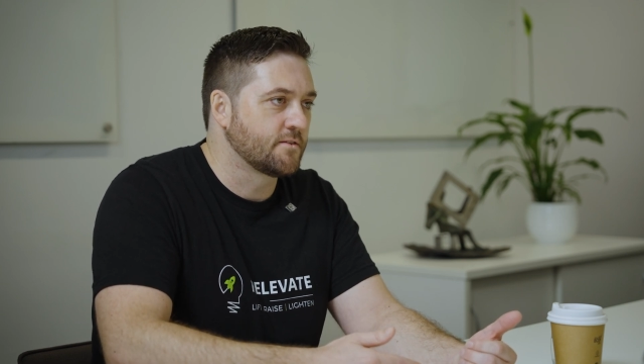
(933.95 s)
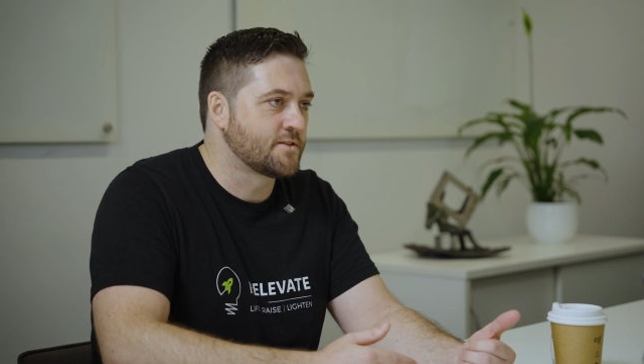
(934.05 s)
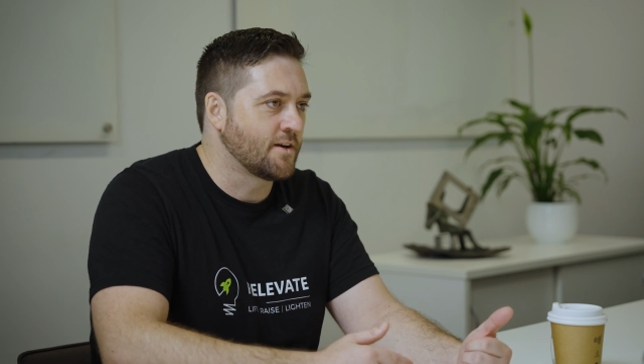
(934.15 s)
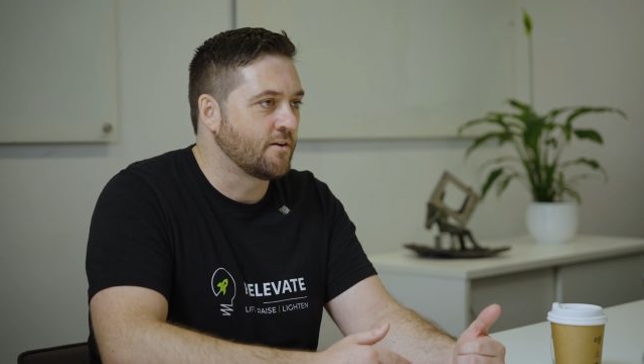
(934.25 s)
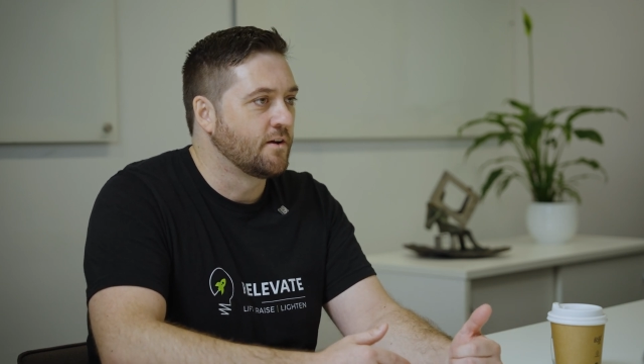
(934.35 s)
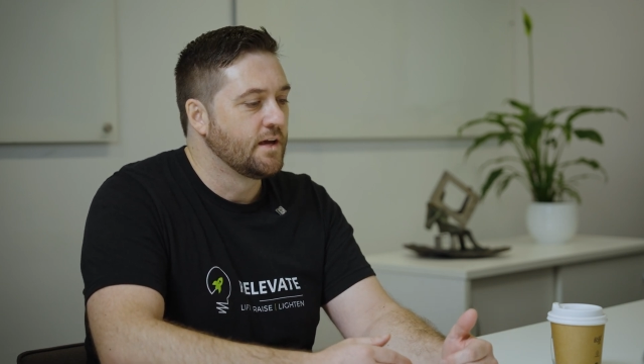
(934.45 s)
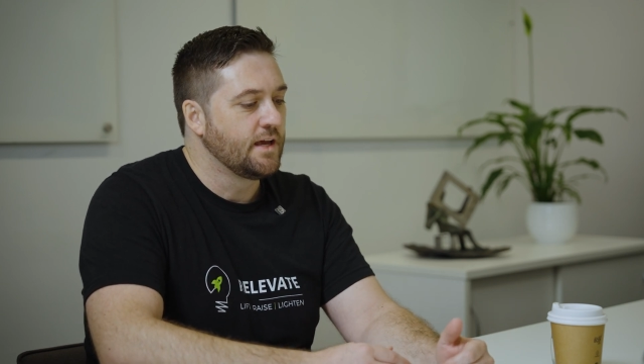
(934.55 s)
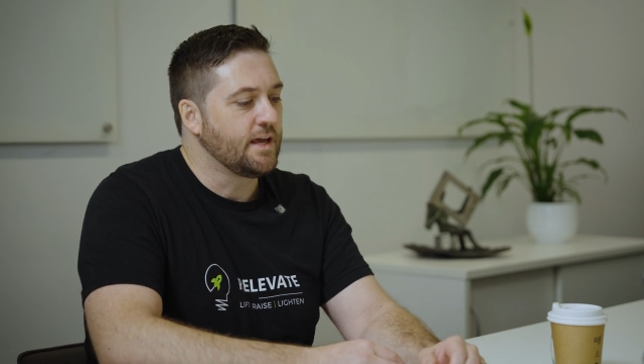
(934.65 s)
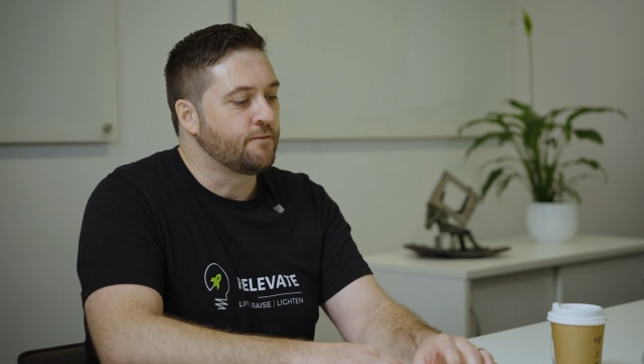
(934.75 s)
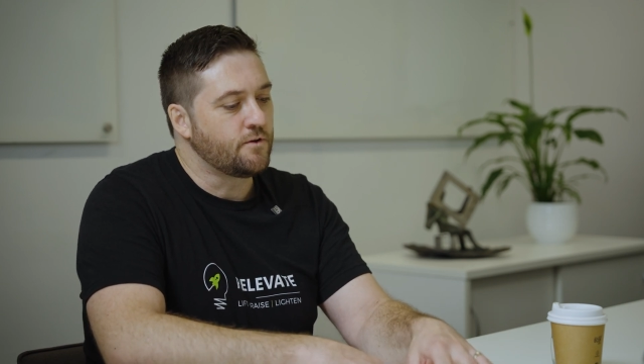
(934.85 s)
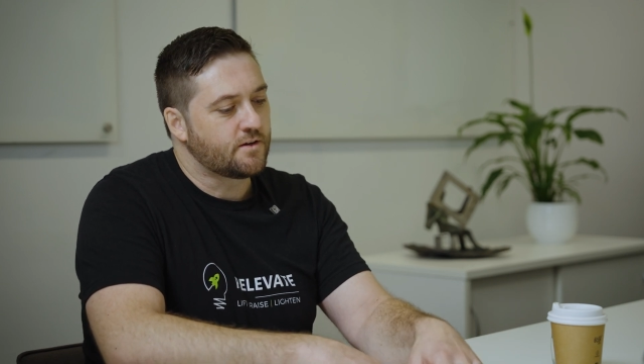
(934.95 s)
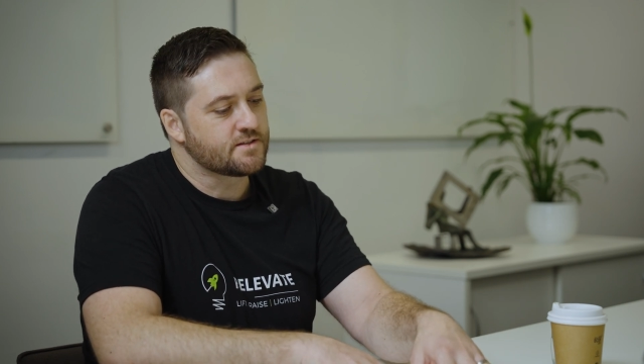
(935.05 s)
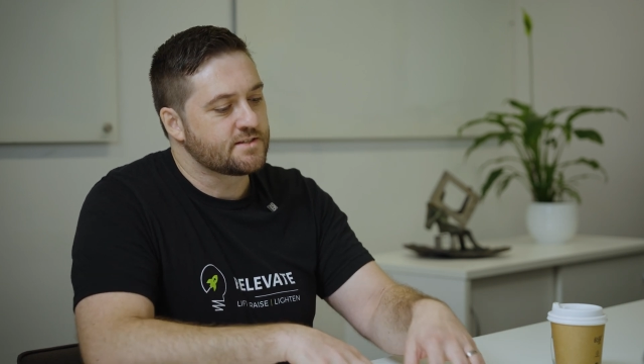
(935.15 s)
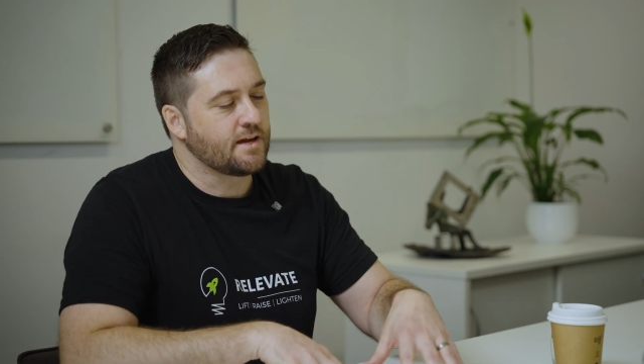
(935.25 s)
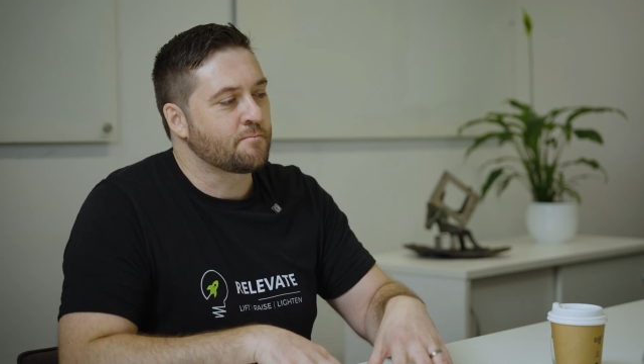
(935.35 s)
So if you can
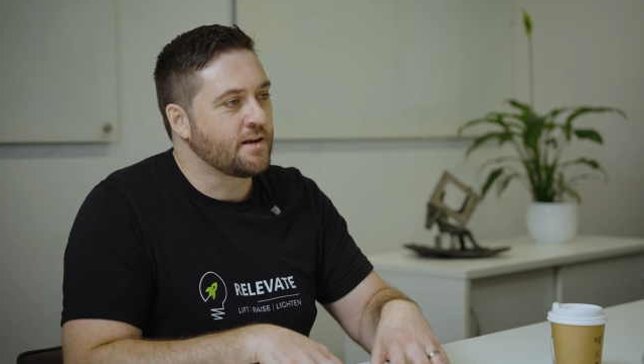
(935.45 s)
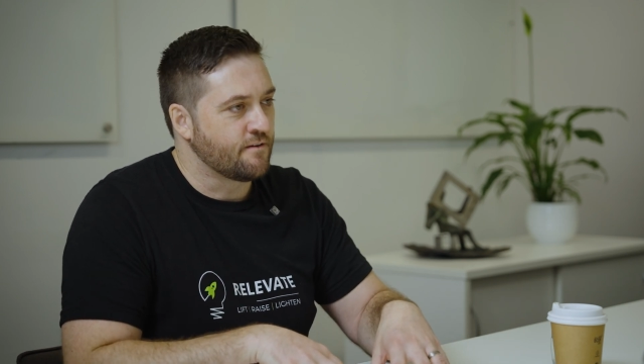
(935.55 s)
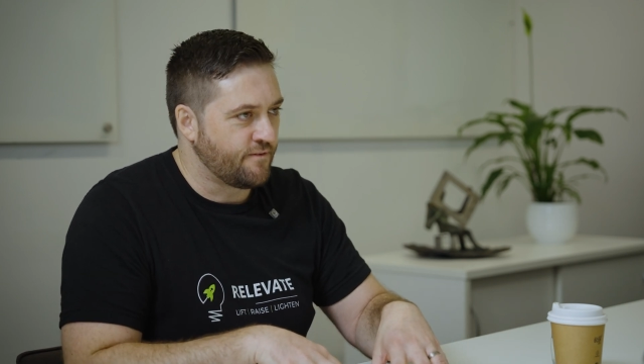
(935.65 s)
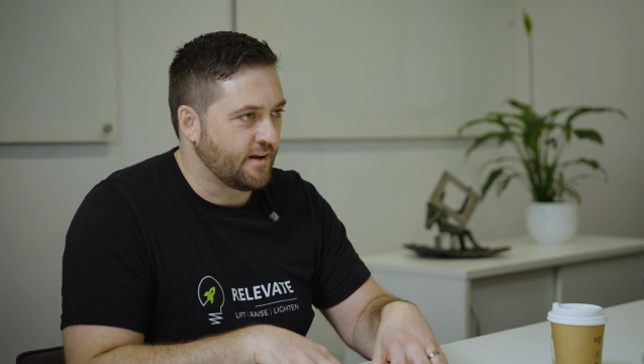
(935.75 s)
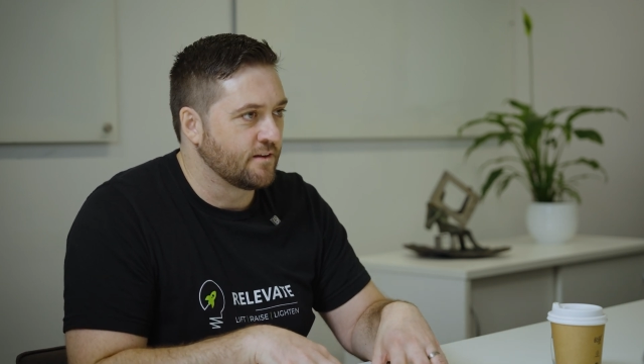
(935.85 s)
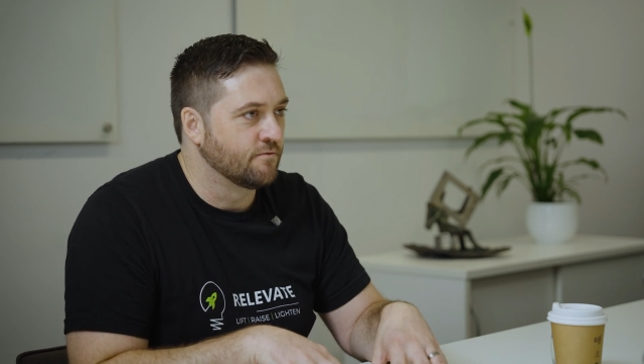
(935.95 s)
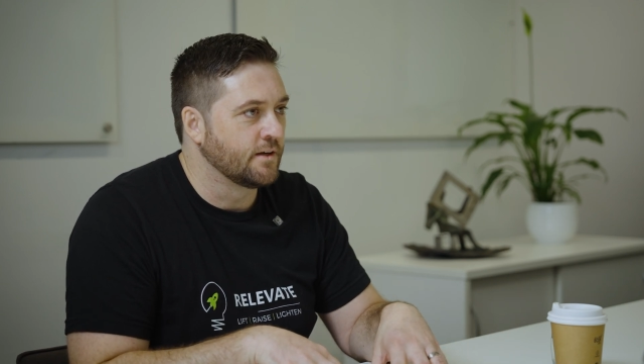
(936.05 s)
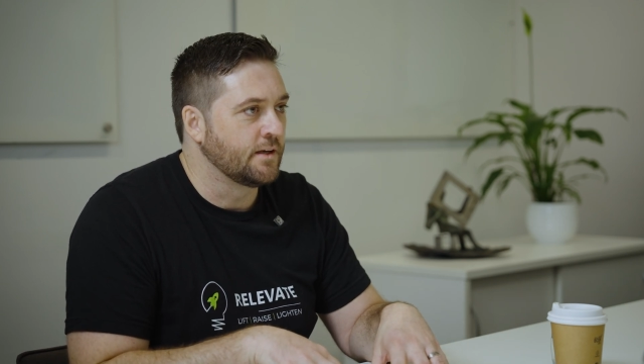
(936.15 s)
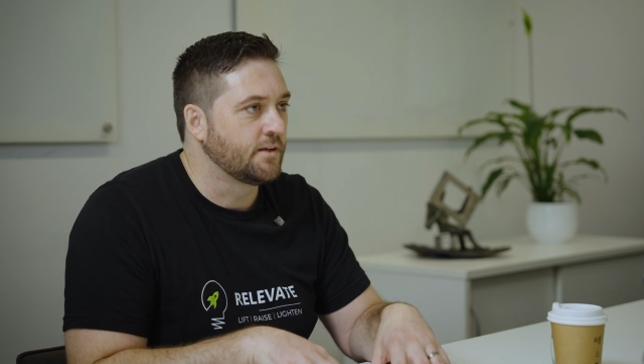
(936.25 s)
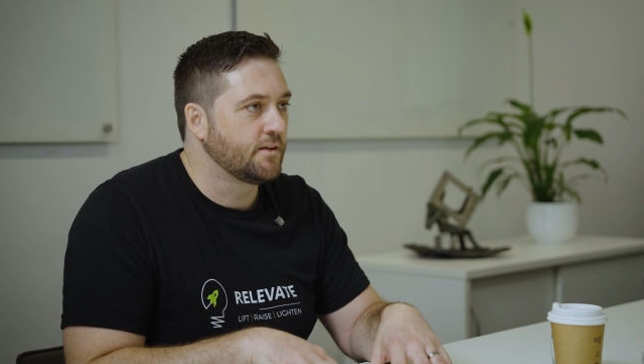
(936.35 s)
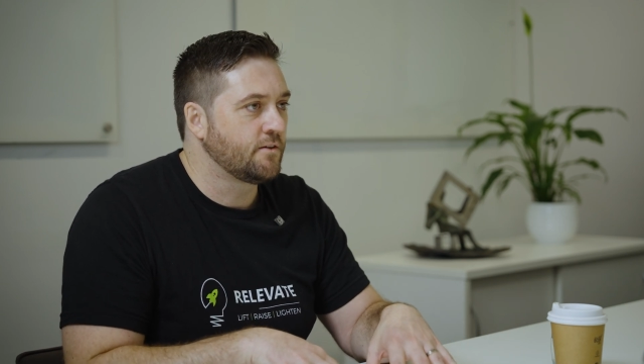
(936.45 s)
segment effectively